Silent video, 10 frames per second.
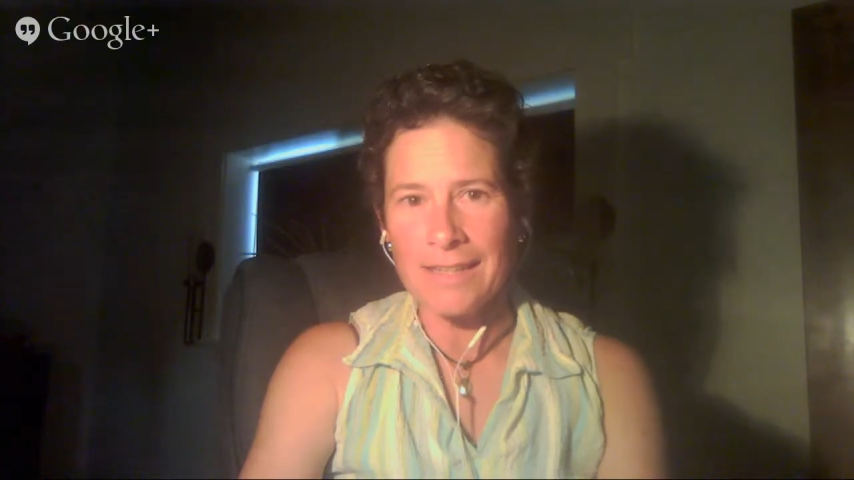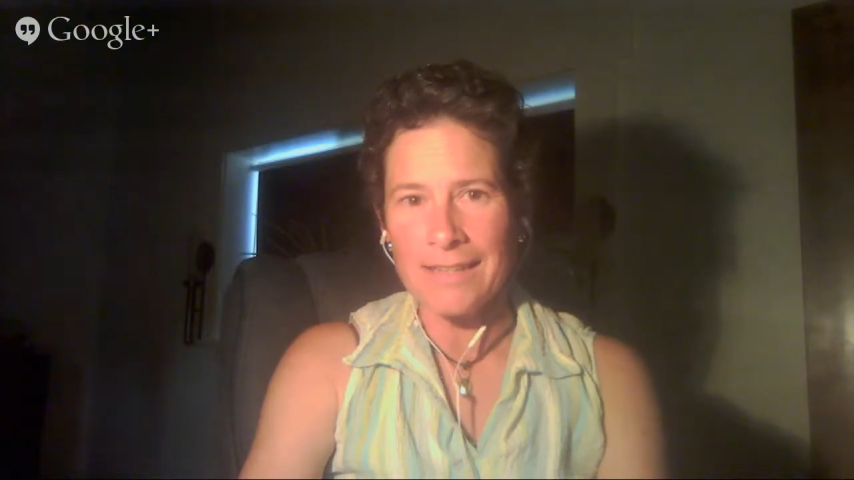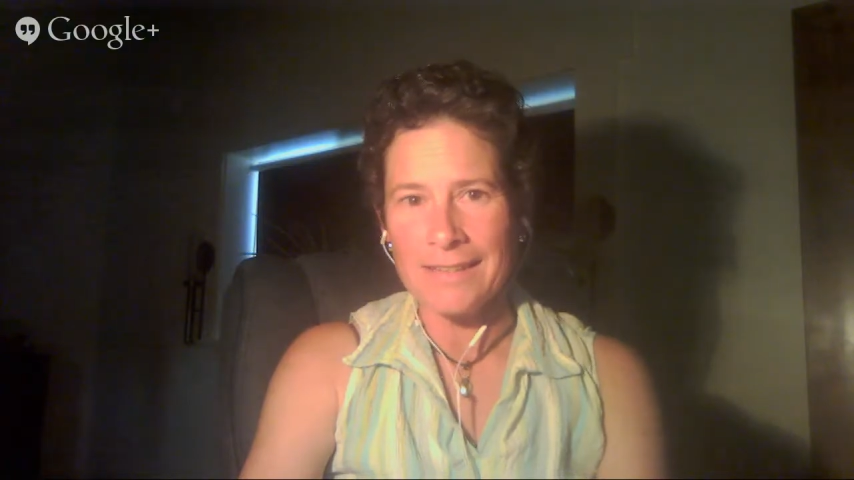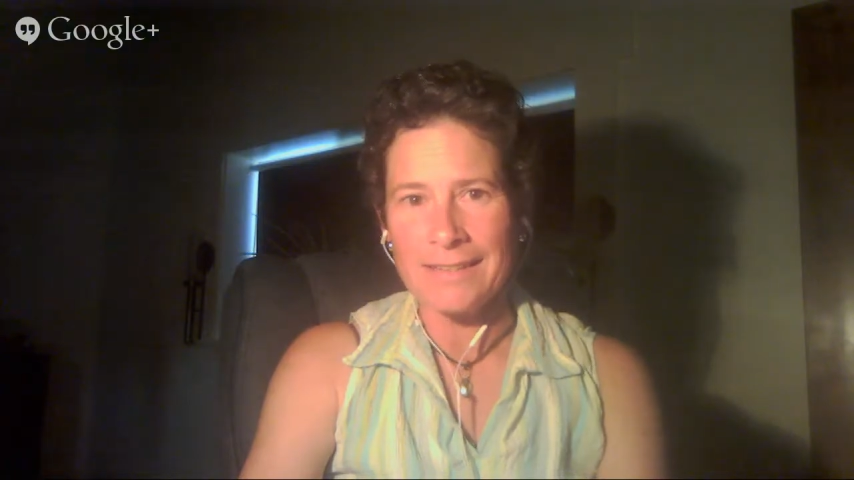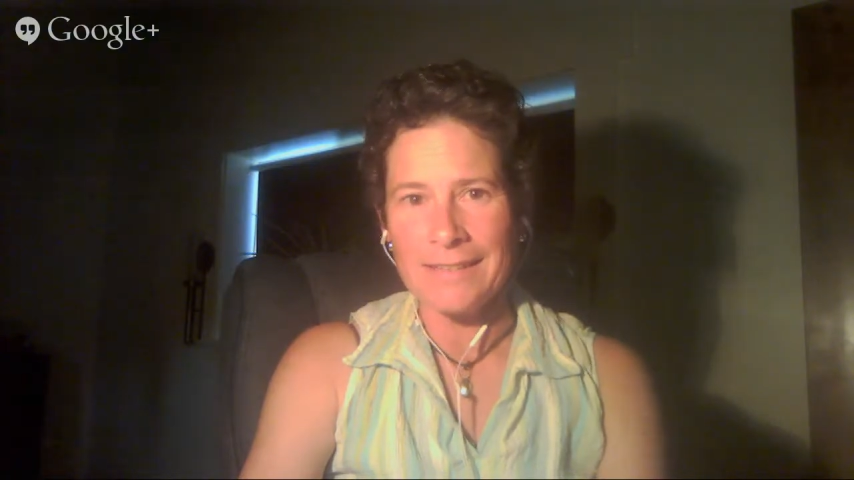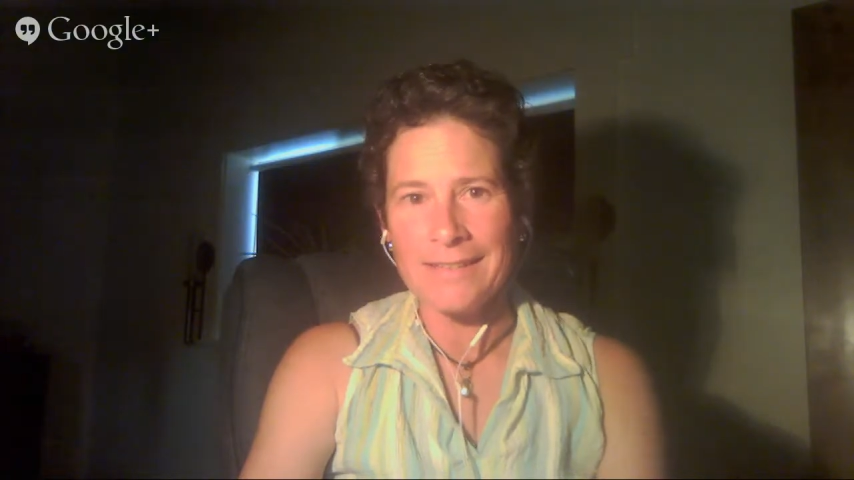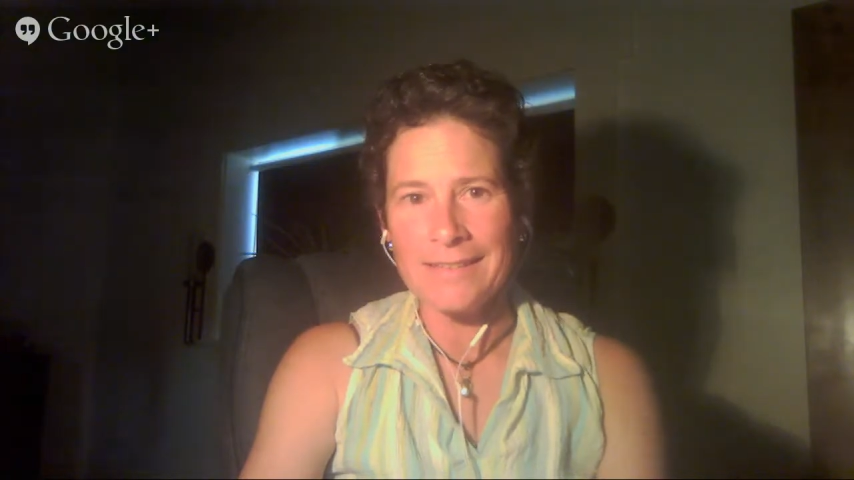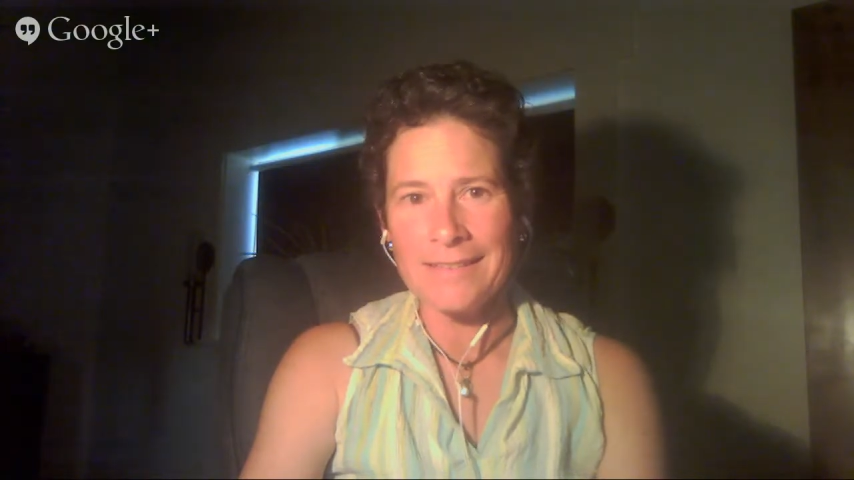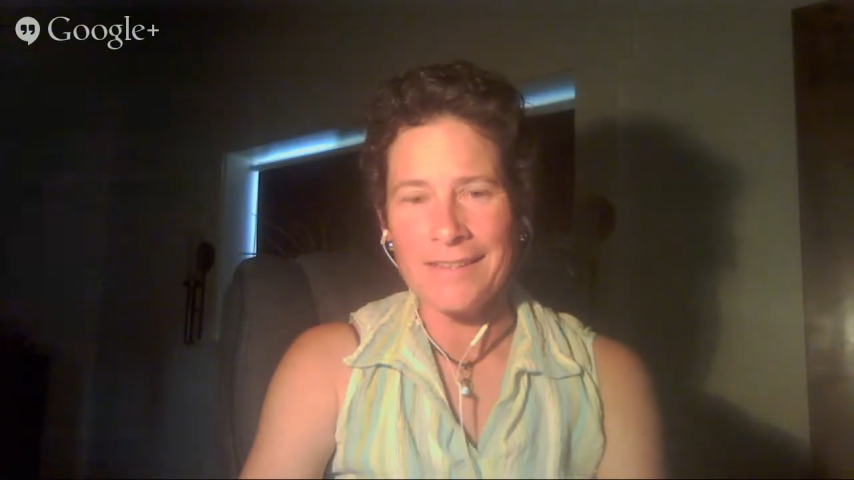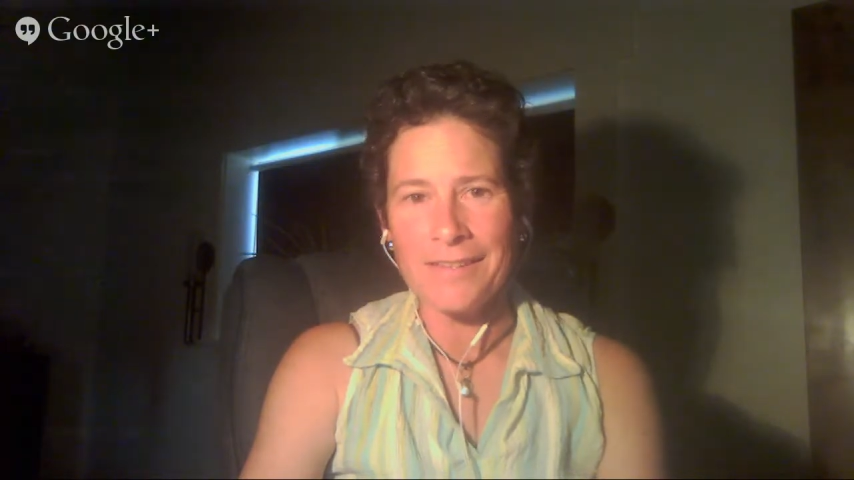in
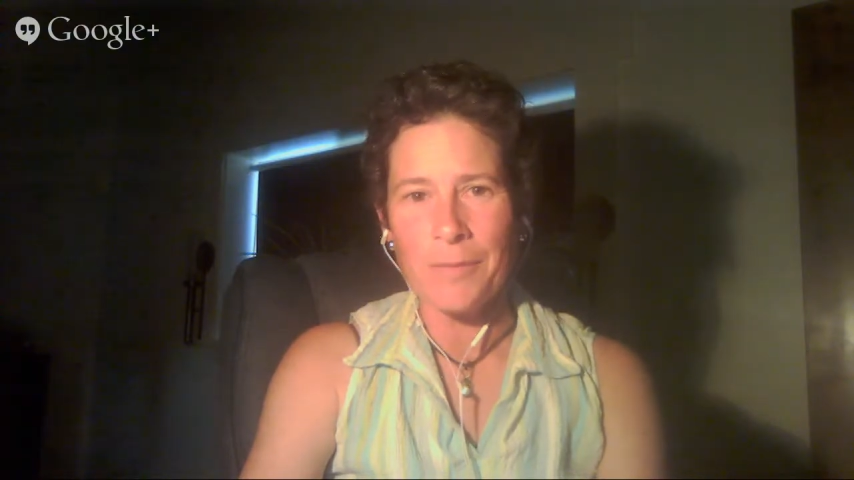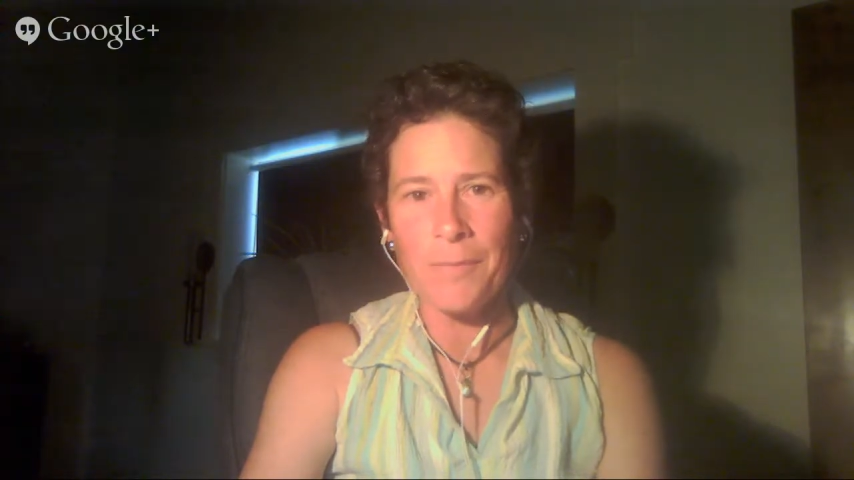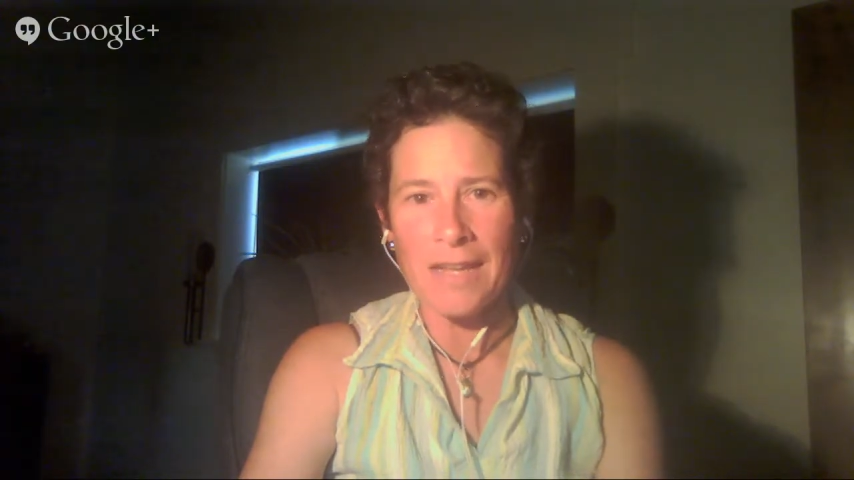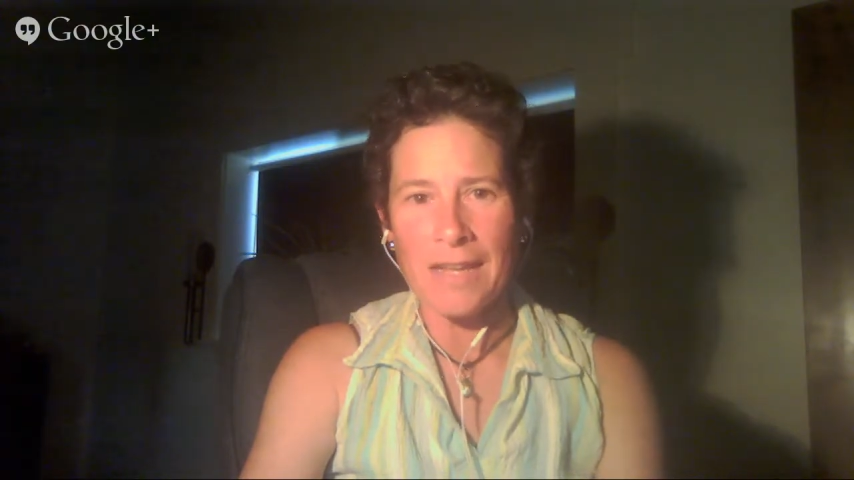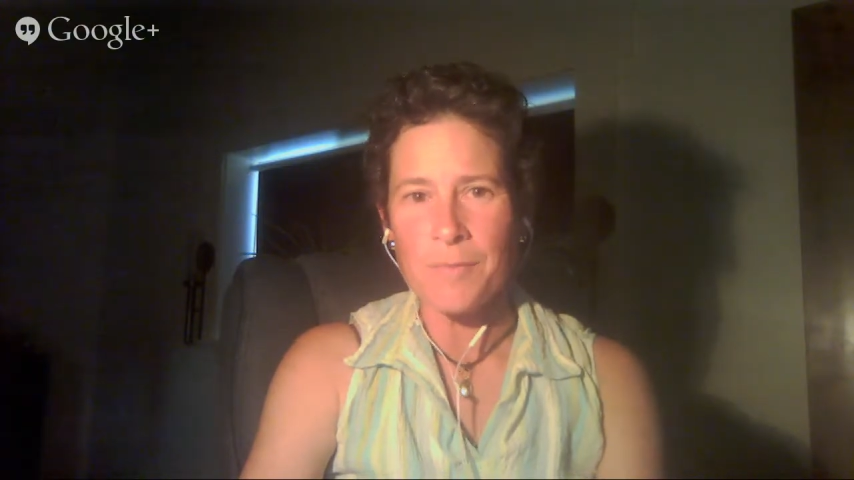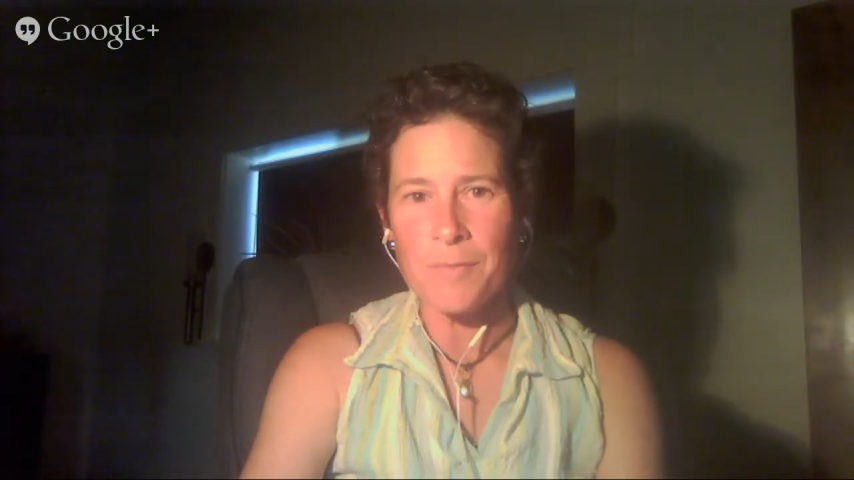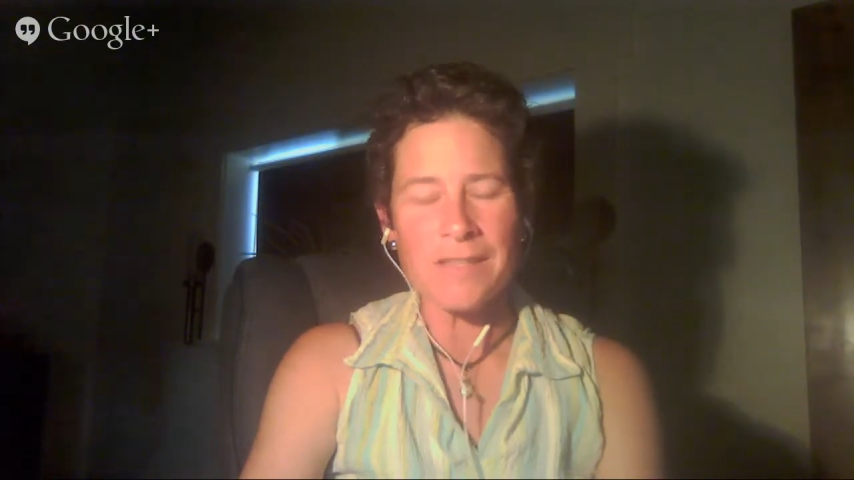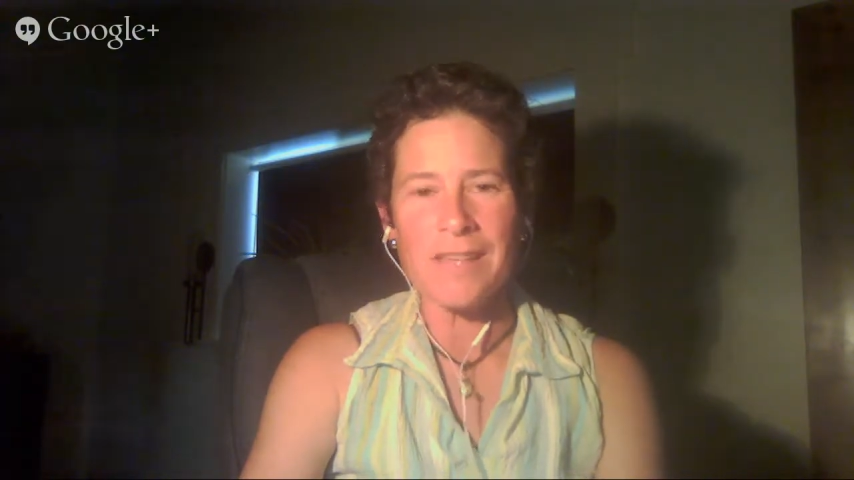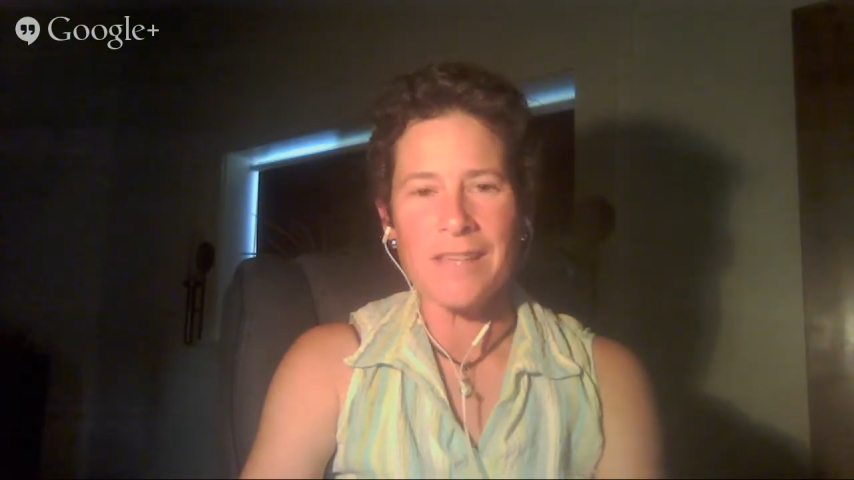the management,